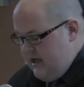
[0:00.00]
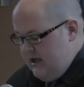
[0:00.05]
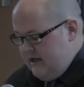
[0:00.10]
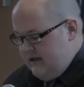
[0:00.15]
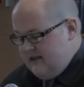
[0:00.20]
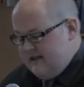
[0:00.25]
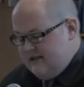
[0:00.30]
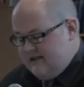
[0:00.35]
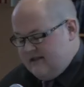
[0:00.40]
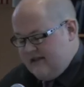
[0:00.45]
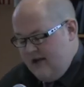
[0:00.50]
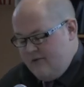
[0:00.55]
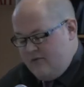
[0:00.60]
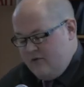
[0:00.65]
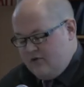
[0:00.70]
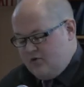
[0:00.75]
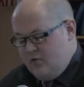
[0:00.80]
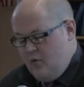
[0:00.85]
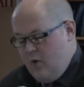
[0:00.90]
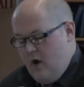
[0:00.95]
The
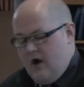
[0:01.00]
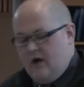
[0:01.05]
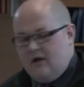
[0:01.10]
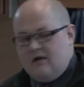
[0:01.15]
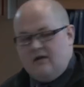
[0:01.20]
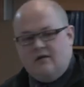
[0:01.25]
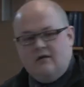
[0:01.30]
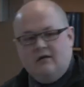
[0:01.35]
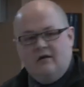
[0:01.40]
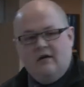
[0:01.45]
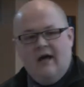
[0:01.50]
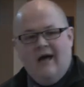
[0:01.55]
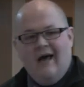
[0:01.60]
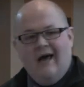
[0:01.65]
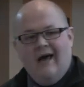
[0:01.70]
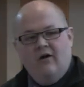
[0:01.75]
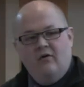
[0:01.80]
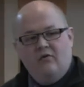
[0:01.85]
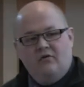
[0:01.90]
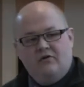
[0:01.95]
disciples walked
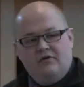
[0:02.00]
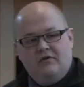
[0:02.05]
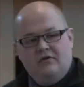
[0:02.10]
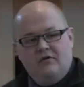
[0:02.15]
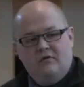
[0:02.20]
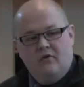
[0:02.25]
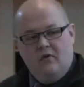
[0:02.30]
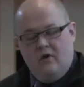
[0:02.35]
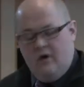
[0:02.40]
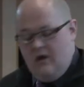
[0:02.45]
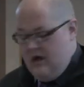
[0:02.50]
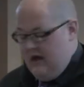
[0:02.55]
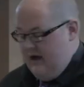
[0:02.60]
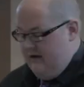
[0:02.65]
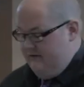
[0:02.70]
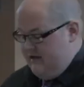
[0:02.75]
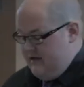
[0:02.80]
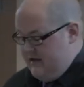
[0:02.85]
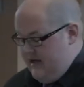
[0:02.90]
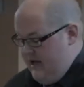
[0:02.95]
out
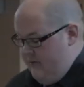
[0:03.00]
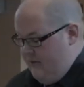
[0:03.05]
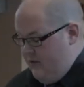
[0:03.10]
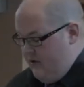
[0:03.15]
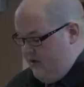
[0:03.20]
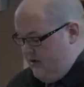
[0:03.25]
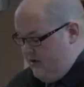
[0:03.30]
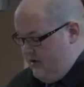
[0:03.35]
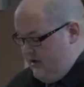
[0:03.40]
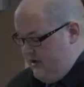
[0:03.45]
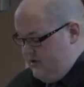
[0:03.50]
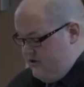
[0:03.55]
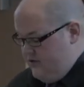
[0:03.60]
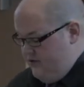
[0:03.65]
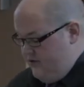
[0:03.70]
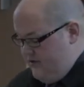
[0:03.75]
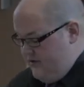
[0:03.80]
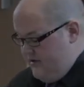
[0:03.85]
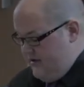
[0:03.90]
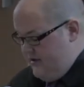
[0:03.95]
of the temple in
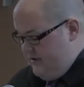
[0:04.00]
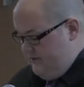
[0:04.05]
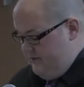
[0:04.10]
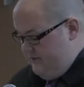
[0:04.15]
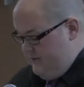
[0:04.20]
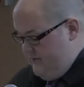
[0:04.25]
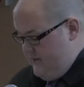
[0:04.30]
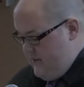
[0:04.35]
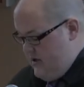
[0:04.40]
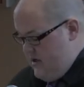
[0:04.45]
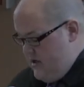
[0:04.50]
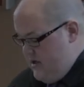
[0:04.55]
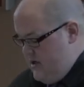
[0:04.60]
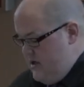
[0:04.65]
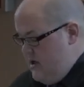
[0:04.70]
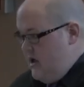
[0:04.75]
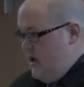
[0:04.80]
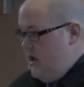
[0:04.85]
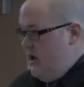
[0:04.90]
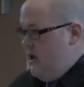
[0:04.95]
Jerusalem,
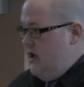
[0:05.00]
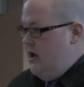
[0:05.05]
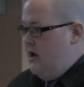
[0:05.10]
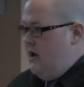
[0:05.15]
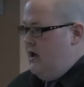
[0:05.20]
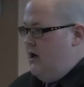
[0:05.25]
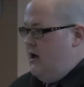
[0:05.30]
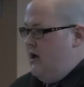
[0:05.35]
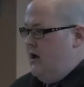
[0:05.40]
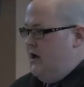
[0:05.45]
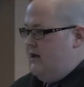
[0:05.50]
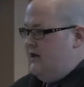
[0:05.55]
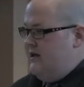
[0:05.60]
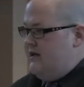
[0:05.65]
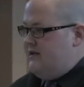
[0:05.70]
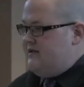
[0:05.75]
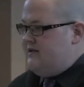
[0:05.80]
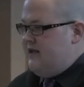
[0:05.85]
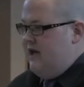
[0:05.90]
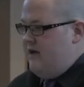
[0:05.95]
and the
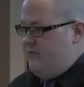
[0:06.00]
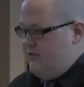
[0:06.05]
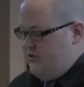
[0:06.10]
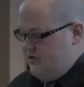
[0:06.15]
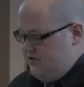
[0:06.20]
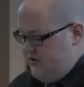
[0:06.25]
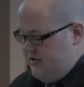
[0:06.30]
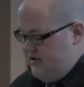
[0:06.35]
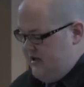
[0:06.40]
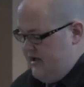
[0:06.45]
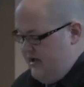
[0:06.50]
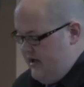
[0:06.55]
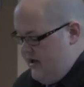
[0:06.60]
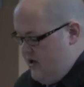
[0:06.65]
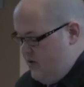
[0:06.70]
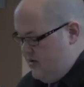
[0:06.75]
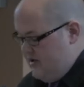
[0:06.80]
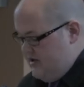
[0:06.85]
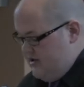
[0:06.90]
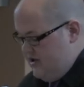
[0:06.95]
disciples were sitting there
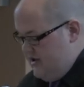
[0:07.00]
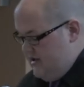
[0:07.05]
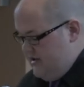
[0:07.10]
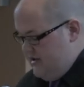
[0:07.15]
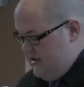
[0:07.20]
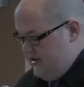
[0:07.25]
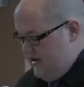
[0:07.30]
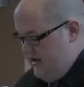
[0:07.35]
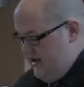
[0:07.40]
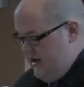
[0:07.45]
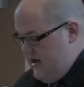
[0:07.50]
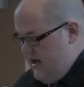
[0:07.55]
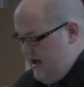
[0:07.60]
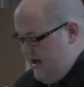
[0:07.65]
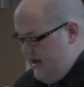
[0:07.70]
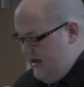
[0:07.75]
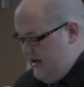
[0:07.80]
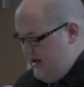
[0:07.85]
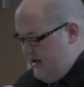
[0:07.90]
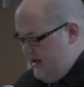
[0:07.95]
with Jesus,
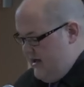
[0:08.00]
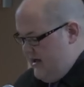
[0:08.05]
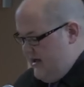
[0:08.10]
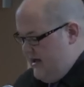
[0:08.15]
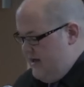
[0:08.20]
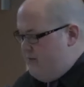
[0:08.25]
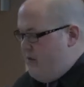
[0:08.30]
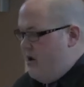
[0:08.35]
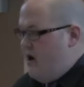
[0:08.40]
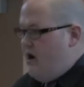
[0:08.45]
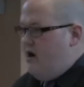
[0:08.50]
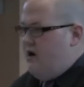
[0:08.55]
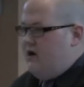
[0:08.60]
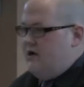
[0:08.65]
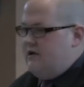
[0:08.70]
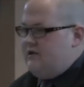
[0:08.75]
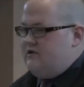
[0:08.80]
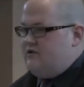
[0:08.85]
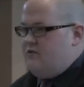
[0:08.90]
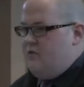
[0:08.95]
and he
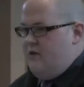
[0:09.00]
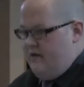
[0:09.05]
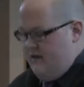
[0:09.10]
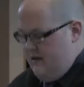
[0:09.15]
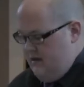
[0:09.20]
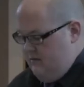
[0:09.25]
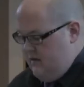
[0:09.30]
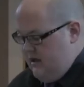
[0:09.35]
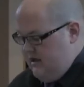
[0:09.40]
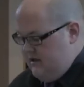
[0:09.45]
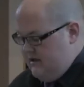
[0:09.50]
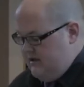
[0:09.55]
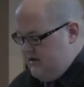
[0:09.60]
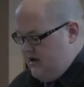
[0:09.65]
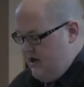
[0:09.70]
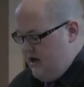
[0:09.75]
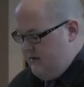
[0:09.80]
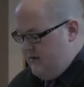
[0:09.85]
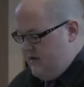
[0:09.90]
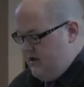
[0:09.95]
paused with them. They
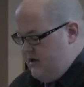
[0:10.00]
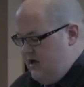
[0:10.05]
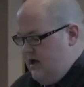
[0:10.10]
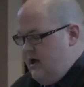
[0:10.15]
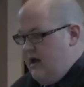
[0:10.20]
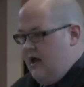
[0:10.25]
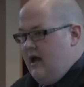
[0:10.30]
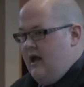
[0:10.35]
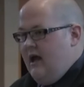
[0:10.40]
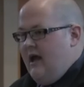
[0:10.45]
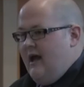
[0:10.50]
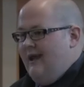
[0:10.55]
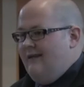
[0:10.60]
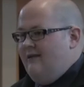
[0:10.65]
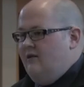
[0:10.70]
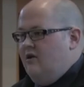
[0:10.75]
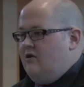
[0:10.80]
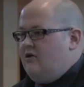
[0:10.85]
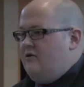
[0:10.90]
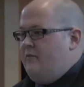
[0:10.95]
stopped and
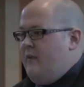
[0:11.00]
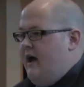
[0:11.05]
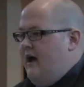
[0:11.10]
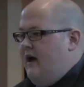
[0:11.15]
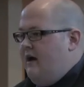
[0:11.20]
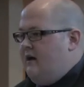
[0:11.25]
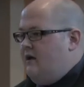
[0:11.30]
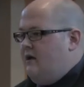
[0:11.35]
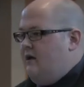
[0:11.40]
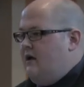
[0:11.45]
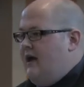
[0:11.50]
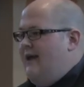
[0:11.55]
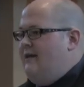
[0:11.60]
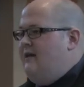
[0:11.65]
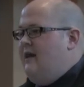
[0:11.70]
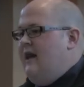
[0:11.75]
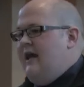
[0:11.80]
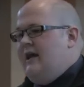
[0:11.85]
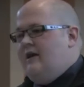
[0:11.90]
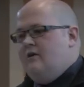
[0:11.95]
looked back, and
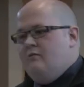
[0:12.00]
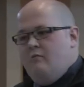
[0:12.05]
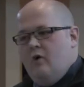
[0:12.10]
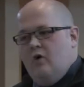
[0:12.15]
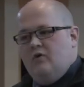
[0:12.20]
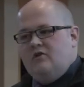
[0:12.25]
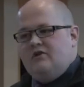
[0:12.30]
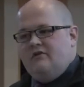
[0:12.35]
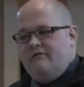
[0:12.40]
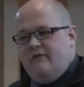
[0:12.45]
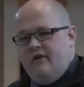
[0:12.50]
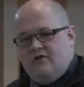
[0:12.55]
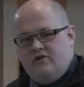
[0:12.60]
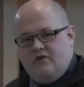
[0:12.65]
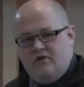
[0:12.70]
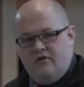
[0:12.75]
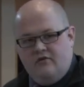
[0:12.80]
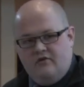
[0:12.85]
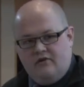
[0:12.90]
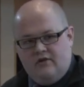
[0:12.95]
like most of our
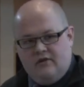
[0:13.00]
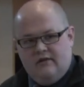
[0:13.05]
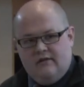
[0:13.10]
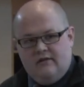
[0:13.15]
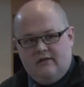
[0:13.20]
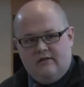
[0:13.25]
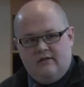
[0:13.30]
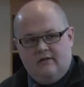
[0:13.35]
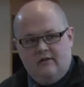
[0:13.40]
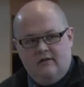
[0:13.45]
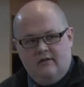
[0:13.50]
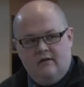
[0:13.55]
churches,